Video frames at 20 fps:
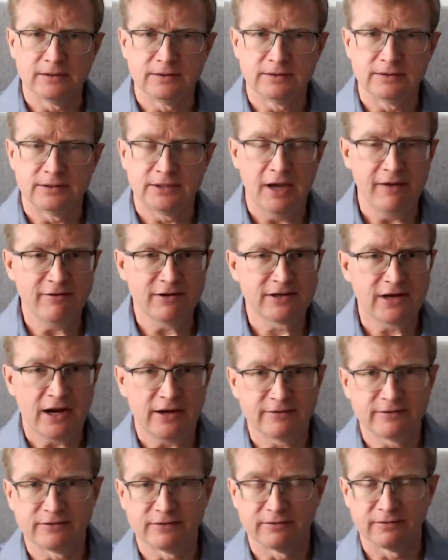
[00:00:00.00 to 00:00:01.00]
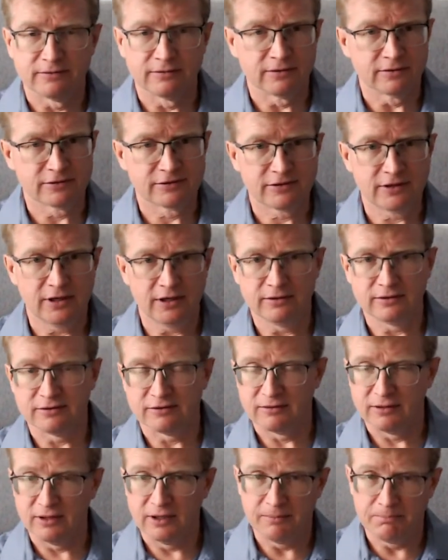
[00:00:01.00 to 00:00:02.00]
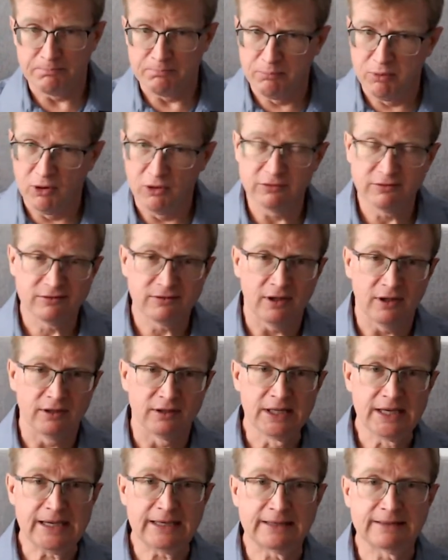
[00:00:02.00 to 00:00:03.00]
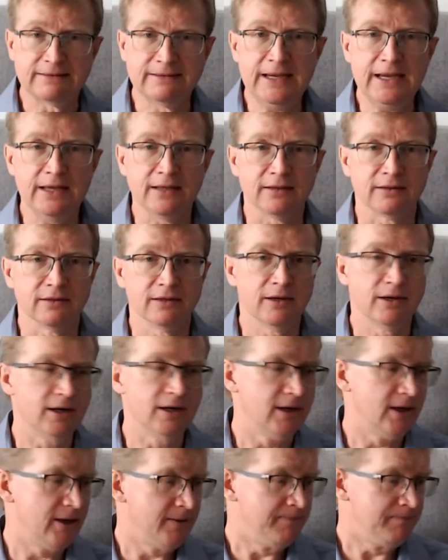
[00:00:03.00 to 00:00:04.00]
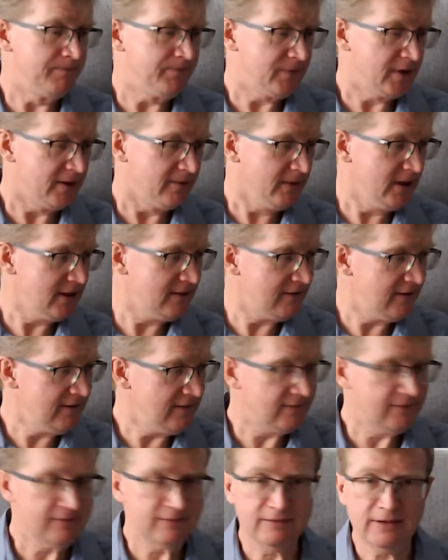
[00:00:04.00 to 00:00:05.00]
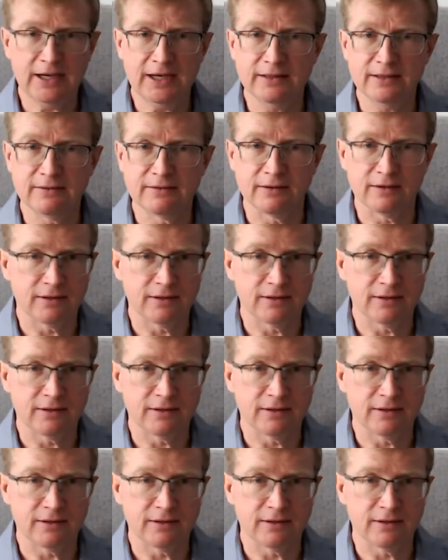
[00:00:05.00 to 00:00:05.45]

David Jamison shared a post on LinkedIn in which he said,